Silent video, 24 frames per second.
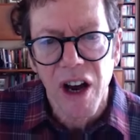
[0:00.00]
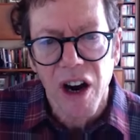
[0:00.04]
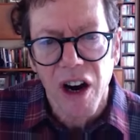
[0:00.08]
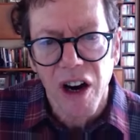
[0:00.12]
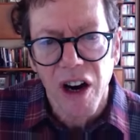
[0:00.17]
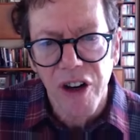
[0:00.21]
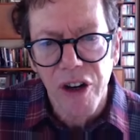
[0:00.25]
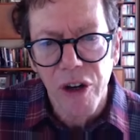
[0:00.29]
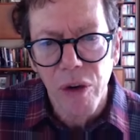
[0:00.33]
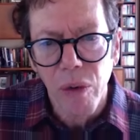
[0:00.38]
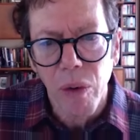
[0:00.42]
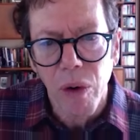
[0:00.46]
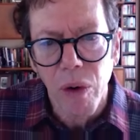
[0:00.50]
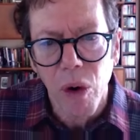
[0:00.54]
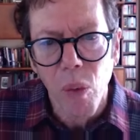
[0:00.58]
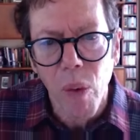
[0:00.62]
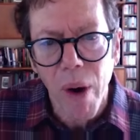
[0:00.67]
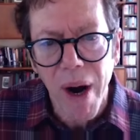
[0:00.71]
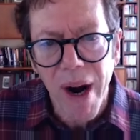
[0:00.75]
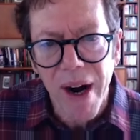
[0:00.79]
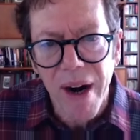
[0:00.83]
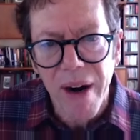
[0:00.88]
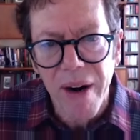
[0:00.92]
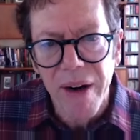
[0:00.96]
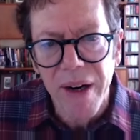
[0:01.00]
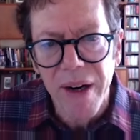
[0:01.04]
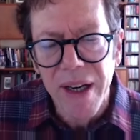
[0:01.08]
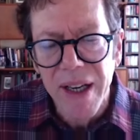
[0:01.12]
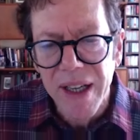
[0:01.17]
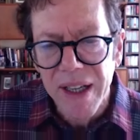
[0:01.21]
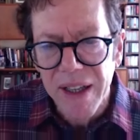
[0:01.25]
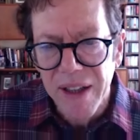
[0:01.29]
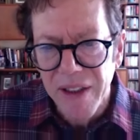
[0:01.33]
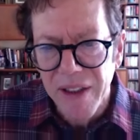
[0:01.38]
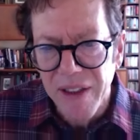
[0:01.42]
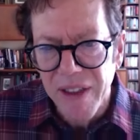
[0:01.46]
Are you aware
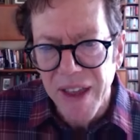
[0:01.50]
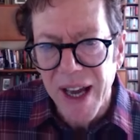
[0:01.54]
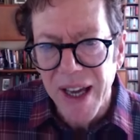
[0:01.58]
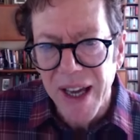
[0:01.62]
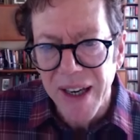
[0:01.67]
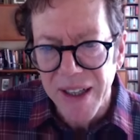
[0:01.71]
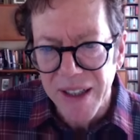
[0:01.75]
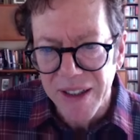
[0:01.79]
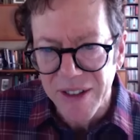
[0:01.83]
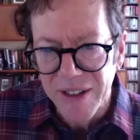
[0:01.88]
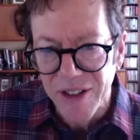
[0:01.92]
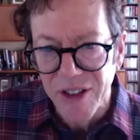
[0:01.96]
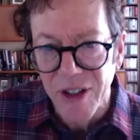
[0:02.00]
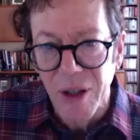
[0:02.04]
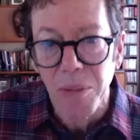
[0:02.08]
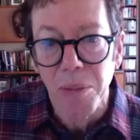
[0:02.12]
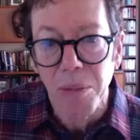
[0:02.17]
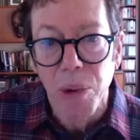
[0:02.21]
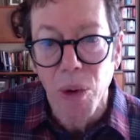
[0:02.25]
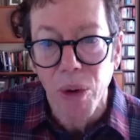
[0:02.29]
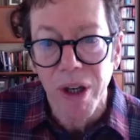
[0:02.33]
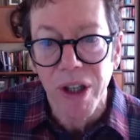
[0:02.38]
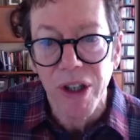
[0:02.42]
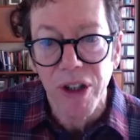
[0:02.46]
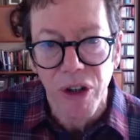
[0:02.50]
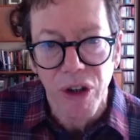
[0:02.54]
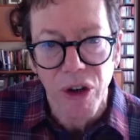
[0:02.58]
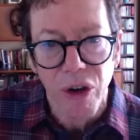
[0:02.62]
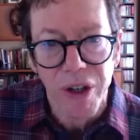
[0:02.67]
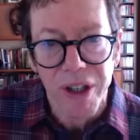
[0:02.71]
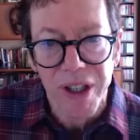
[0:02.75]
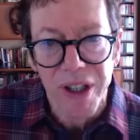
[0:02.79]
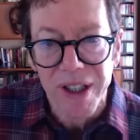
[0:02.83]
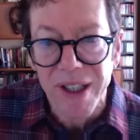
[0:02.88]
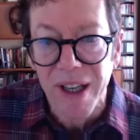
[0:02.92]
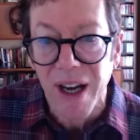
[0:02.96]
that at some point you're
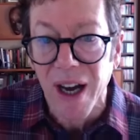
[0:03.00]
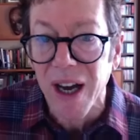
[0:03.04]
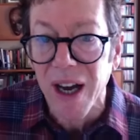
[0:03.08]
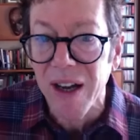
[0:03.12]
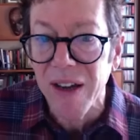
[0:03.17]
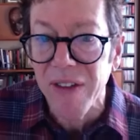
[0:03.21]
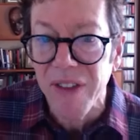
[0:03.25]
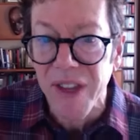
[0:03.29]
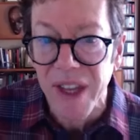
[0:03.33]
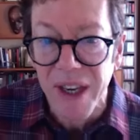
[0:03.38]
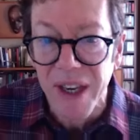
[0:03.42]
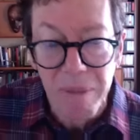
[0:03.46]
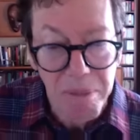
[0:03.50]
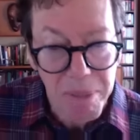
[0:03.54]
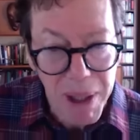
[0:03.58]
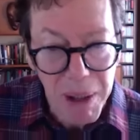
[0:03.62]
going to die and that